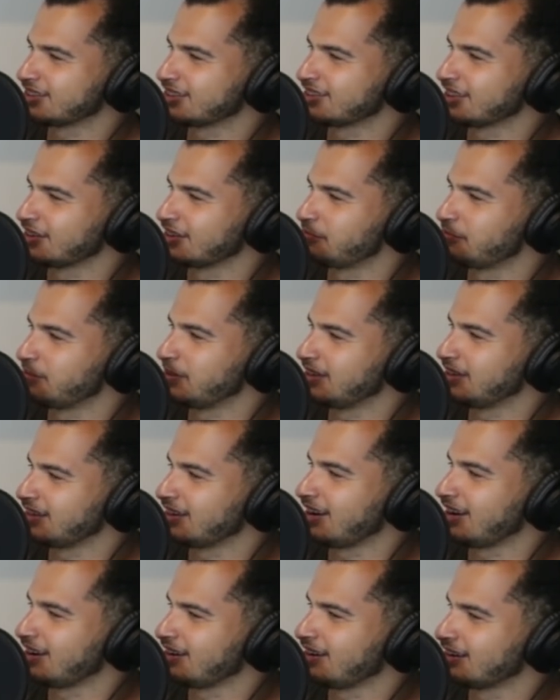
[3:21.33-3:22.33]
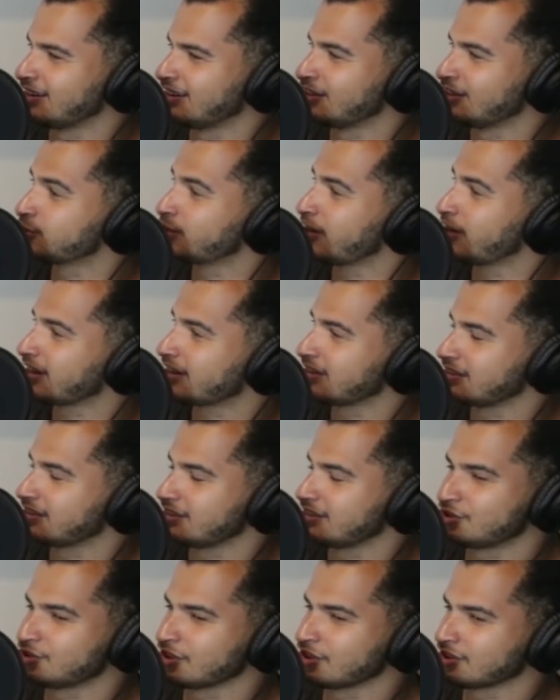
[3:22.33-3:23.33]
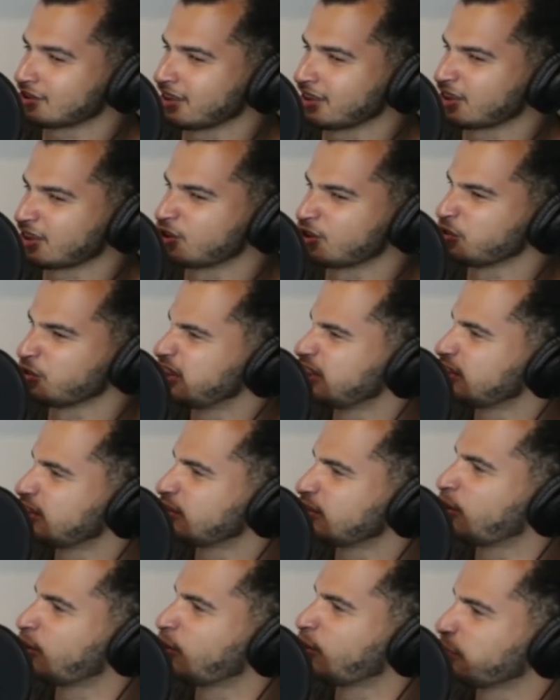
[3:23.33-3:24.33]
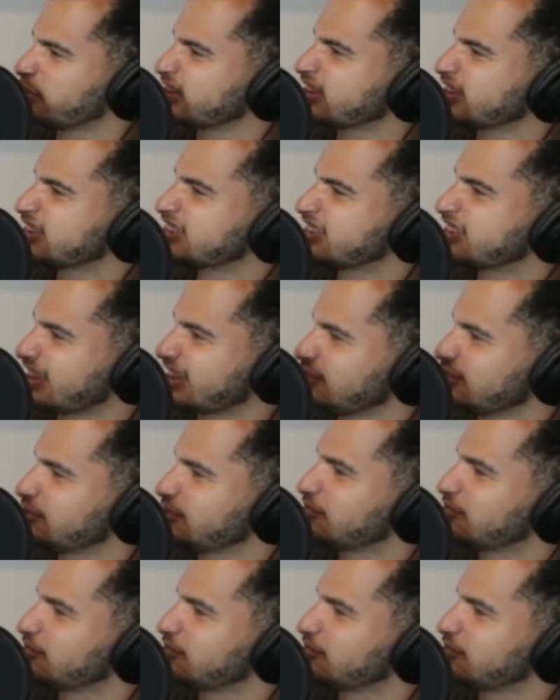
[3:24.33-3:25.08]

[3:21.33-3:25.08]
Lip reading: instead of being a dragon, he's just like a greedy corporate executive.